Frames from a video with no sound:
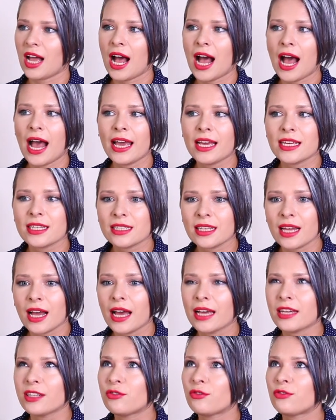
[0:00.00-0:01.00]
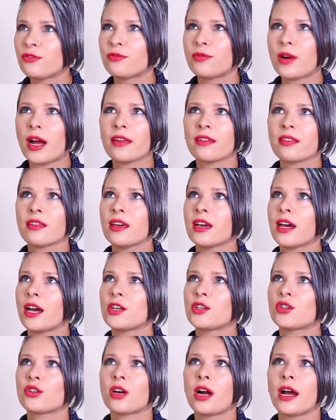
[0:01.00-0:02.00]
I, I, I think
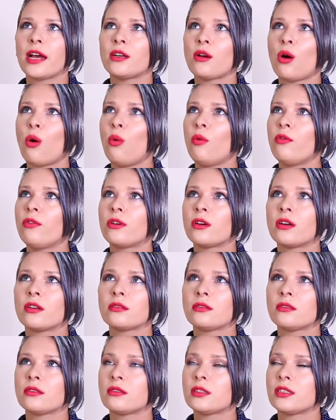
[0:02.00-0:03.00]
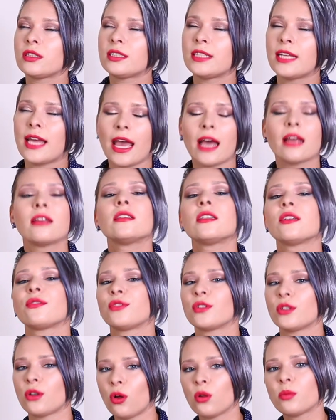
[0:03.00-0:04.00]
I tried over 10
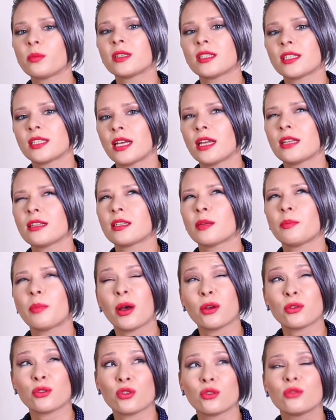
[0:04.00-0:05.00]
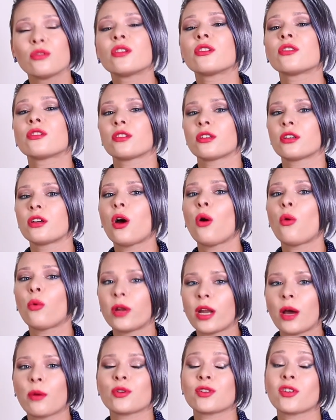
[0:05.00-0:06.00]
different almond scents about two years ago
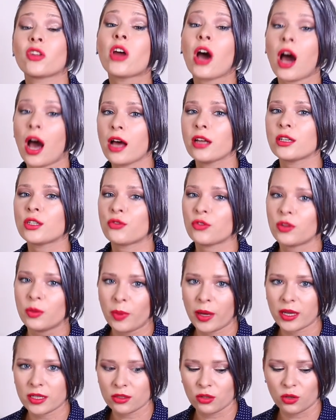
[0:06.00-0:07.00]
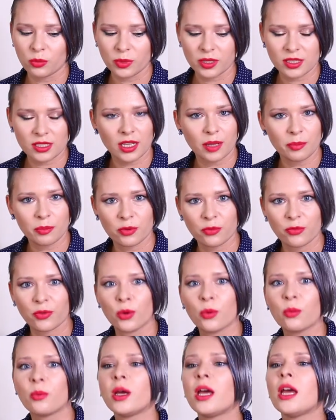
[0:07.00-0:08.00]
when I was on the hunt for the best almond scent
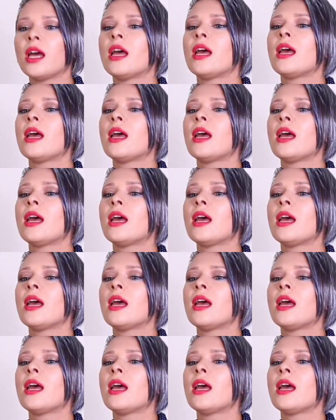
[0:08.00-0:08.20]
perfume.